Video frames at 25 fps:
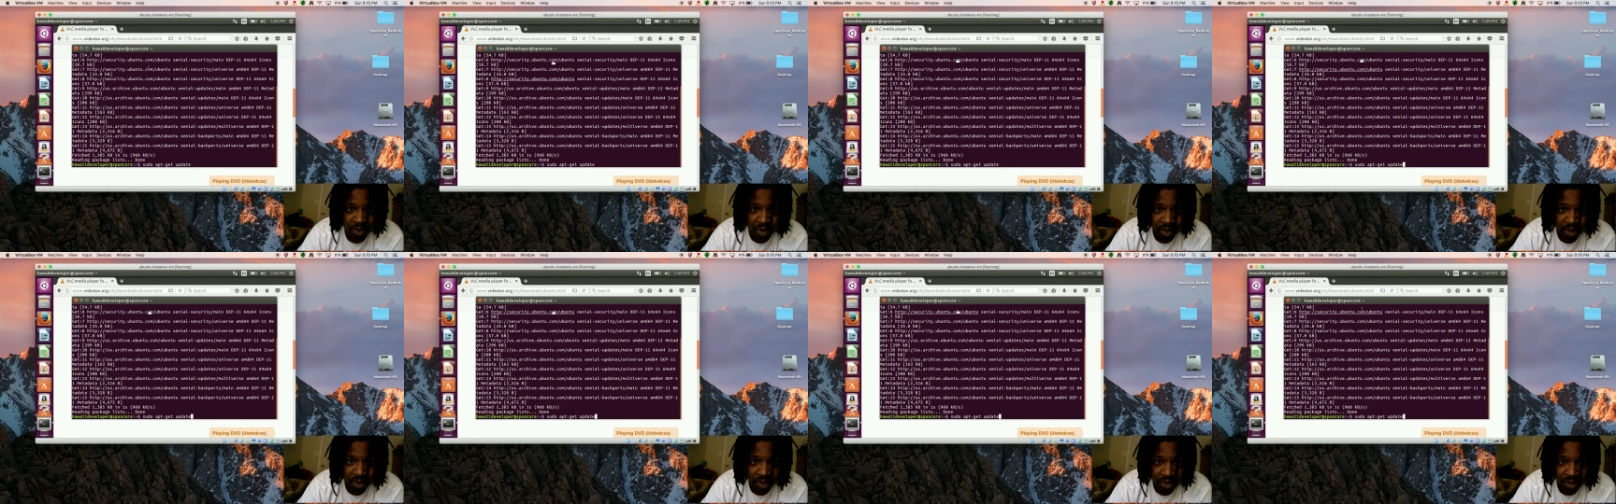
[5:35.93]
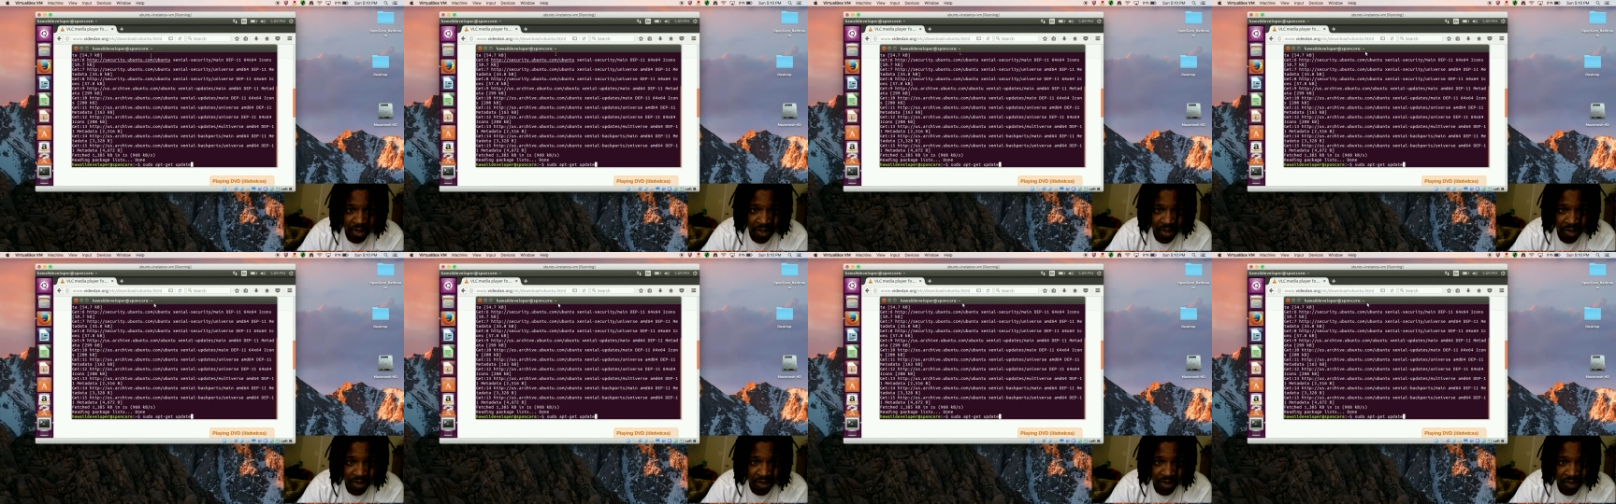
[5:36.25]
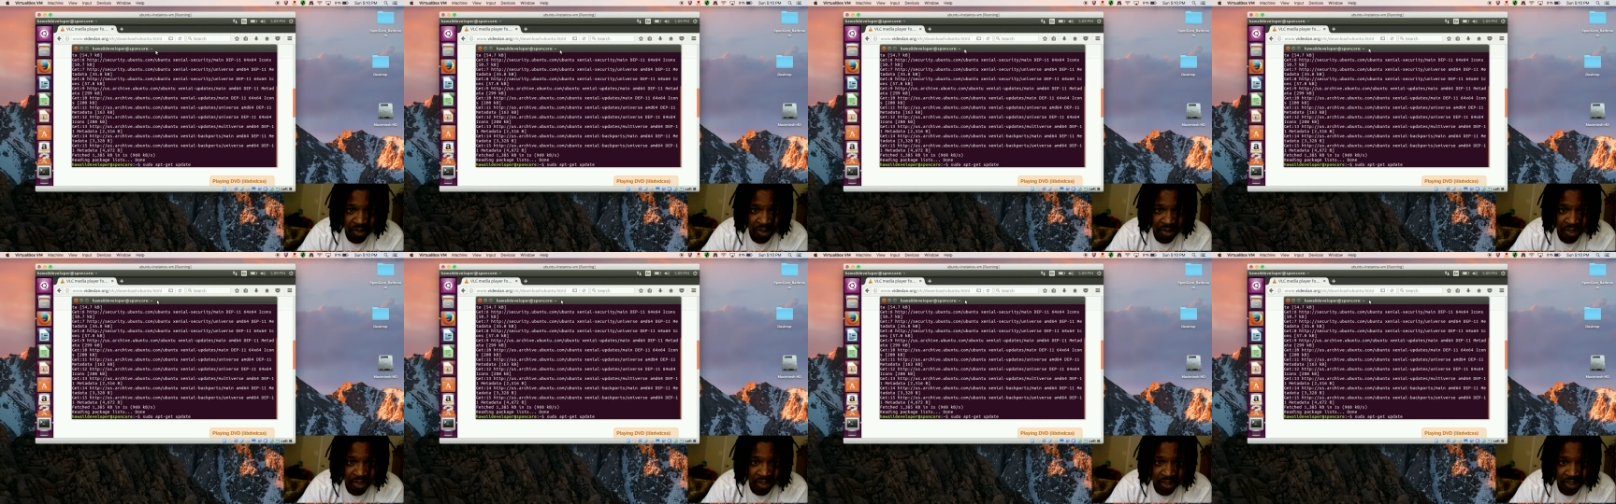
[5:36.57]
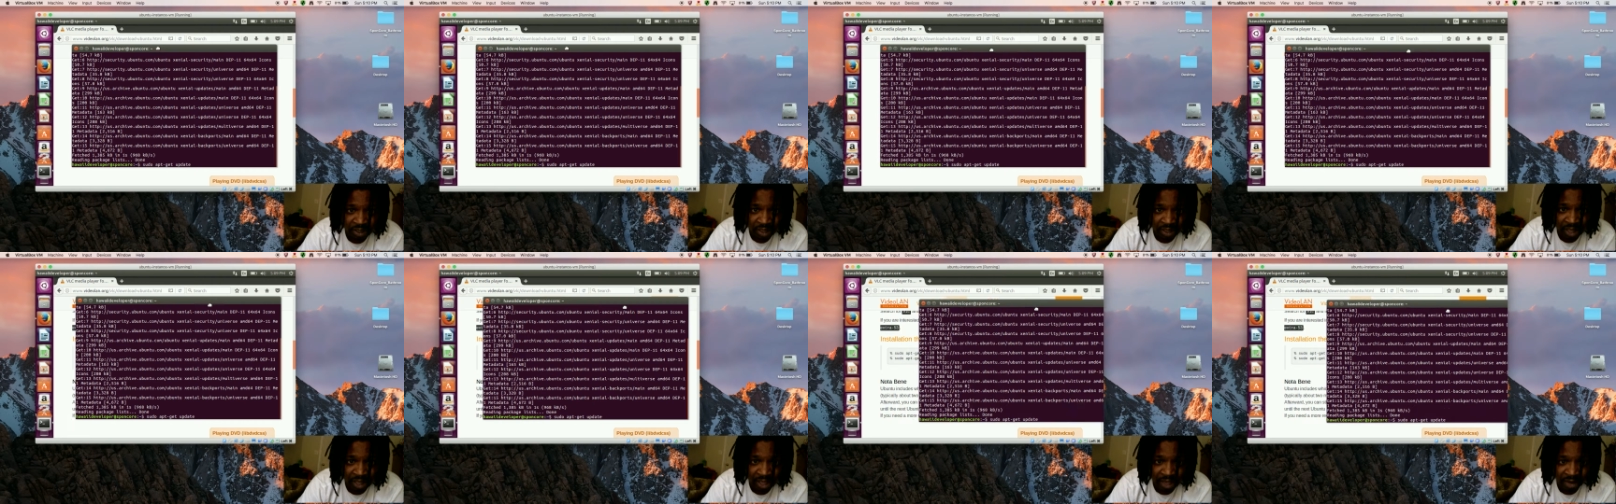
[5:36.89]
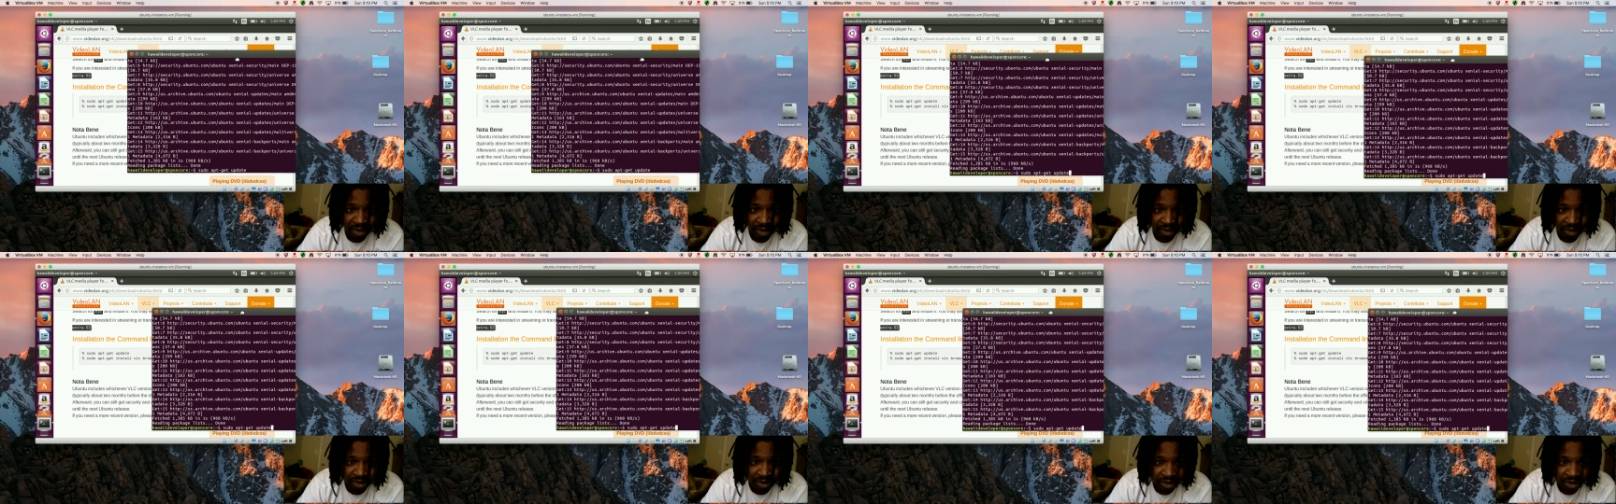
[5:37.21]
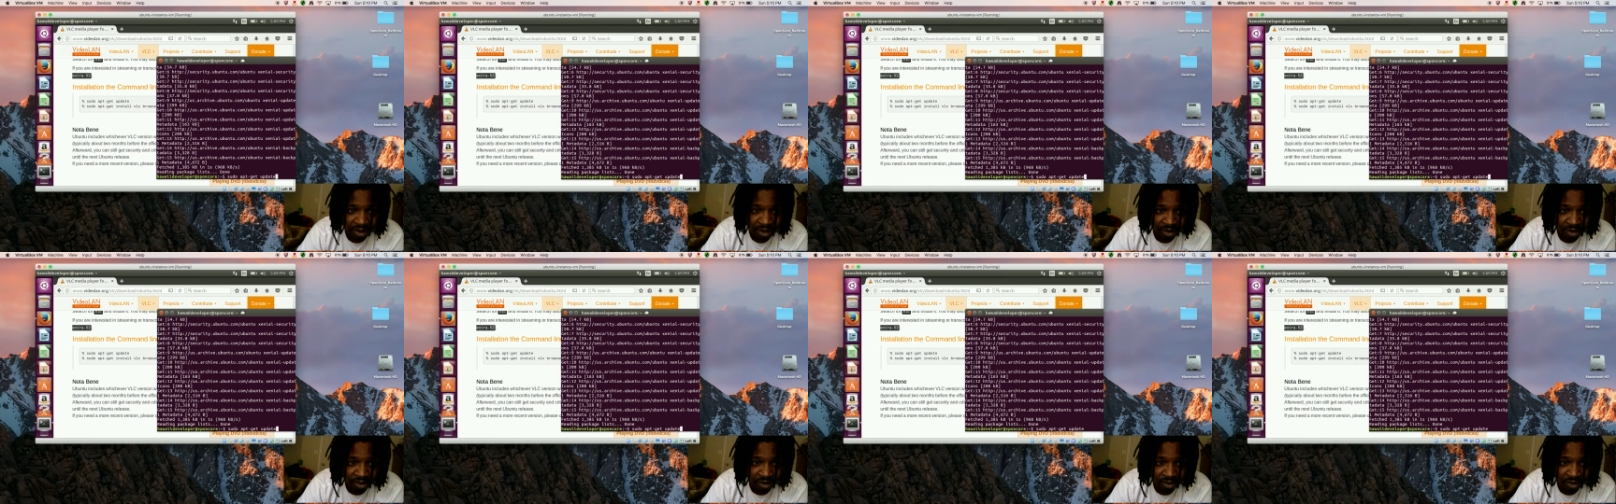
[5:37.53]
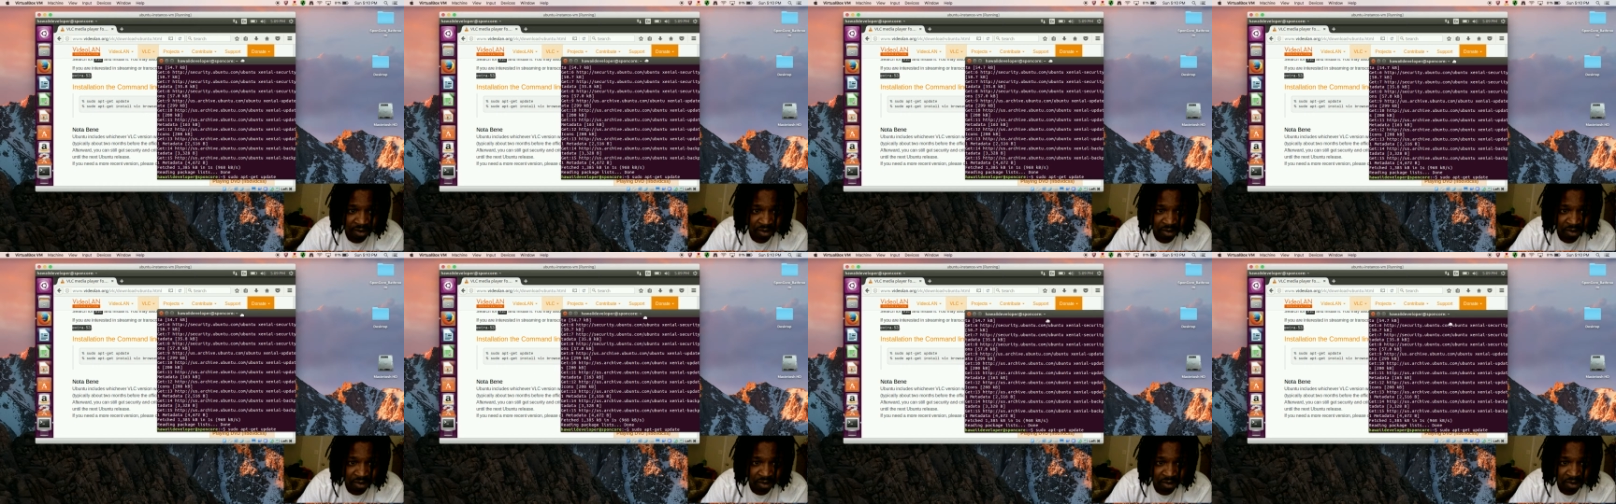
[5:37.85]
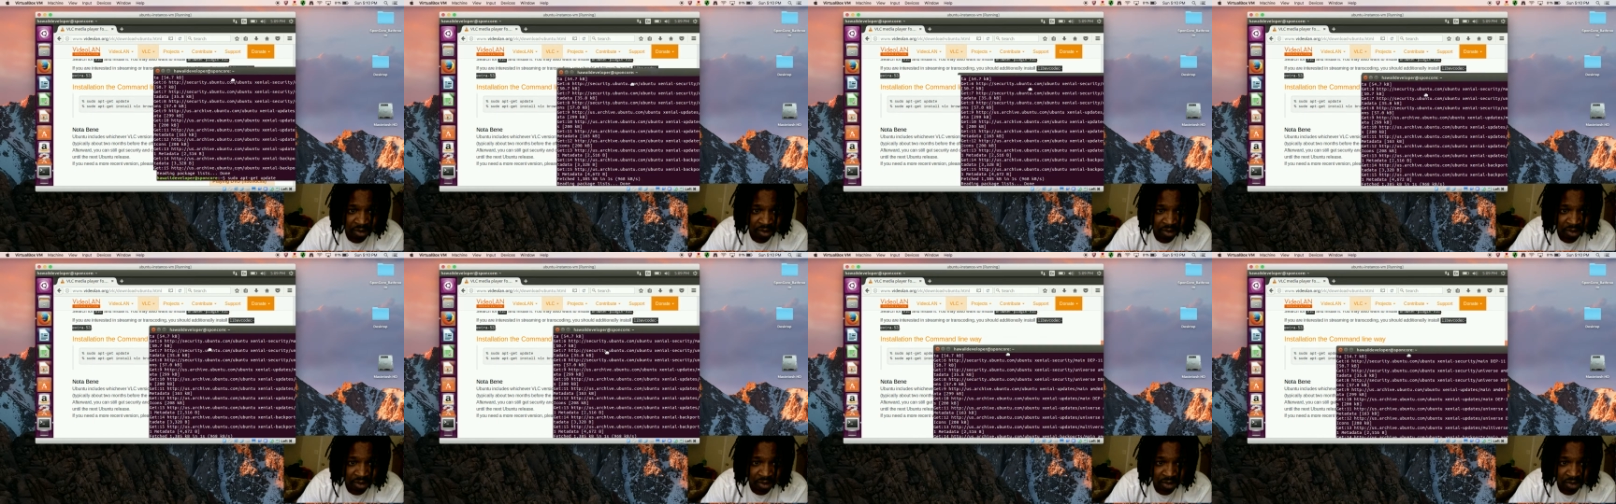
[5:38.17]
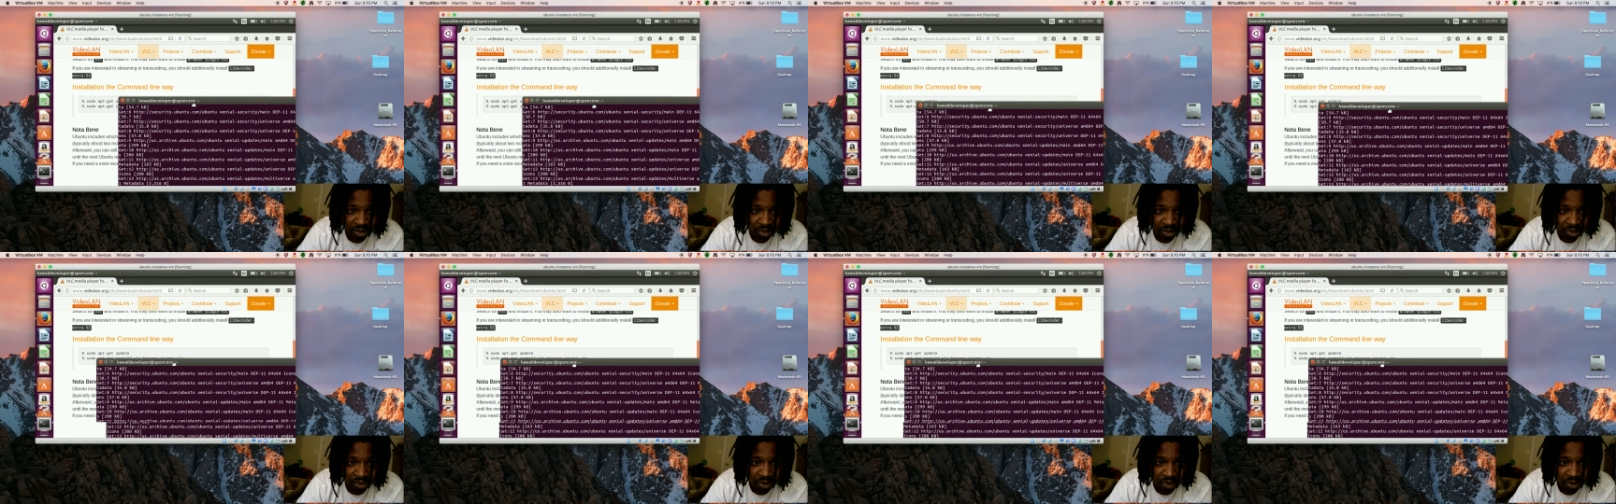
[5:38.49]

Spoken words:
Now you see this liner here, sudo